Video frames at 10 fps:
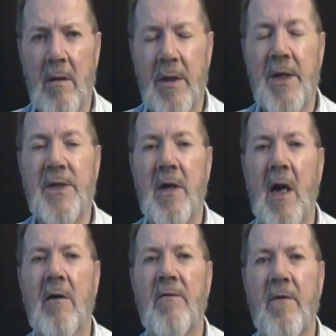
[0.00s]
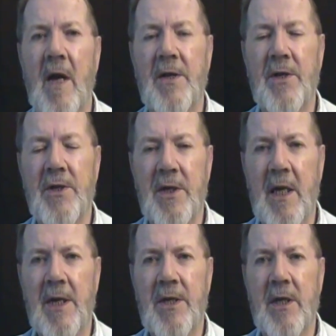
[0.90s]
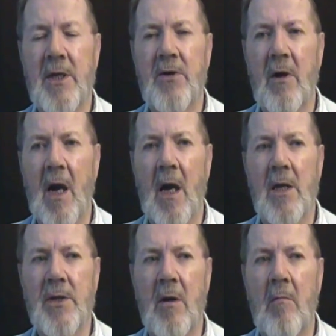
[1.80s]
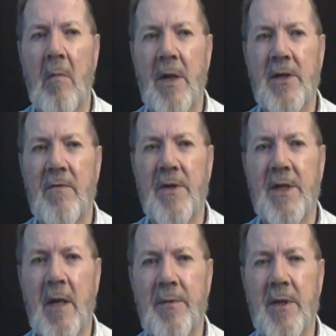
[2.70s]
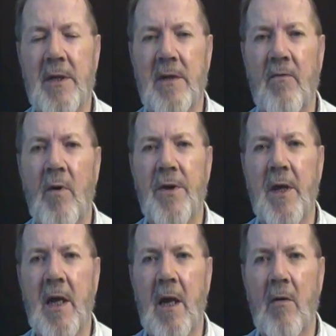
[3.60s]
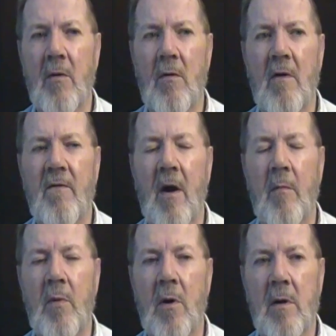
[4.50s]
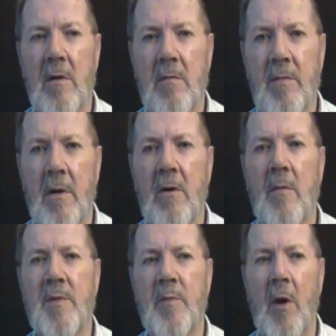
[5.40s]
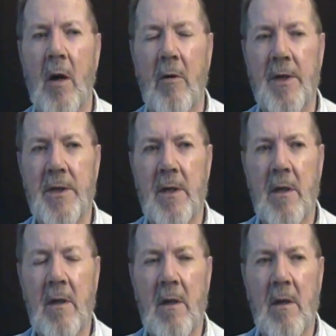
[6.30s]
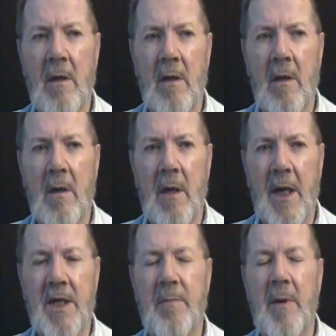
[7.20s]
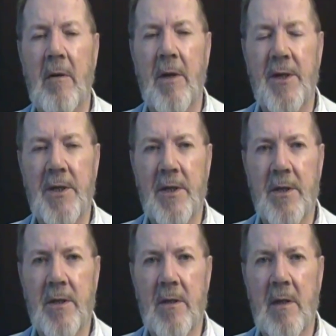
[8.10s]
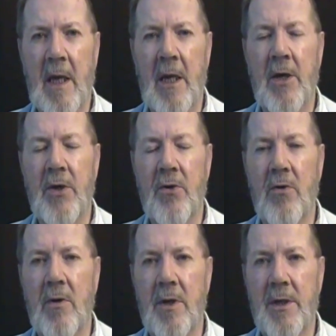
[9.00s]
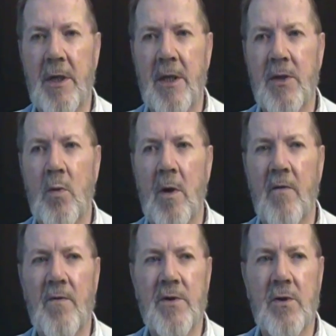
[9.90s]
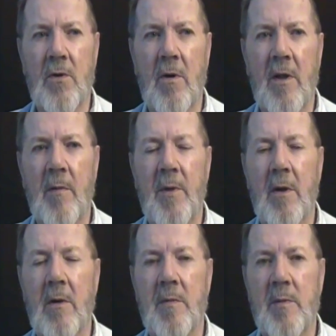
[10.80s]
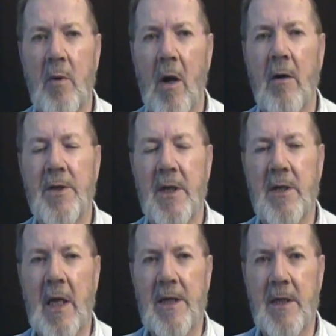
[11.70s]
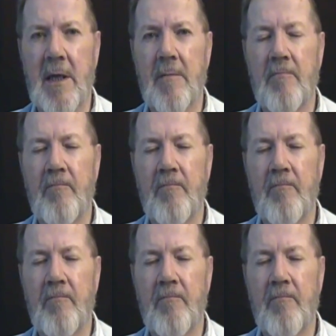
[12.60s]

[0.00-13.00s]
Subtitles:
These sacrifices, tests, and trials are much of the substance of what the hero of our book, Pilgrim's Progress, experiences and endures in this wonderful story, The Pilgrim's Progress, as I said.